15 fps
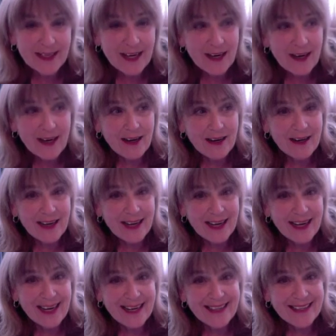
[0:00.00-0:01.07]

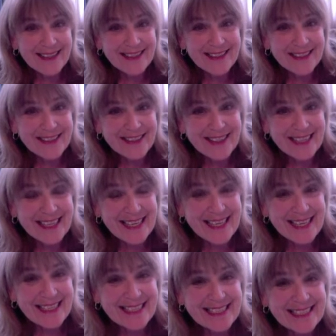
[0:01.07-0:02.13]
And
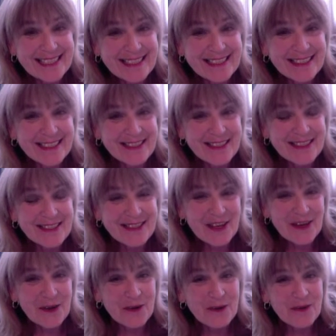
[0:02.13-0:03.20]

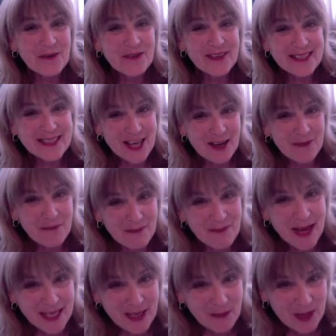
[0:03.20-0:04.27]
so
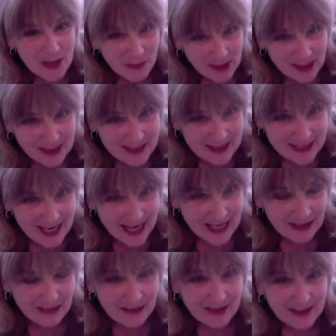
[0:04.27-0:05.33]
many people in the
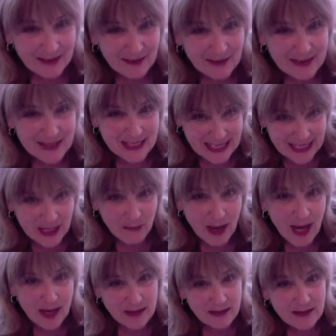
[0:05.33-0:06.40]
state see him
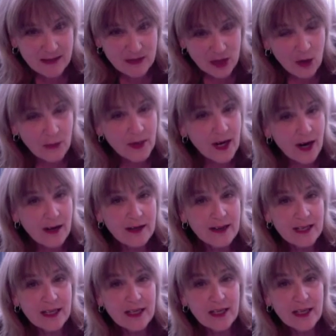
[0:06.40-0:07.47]
as Joe
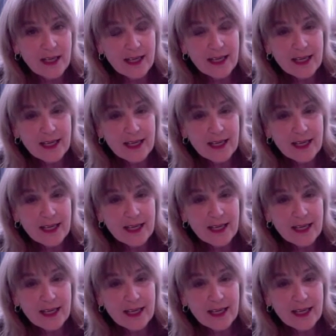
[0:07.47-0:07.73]
McCarthy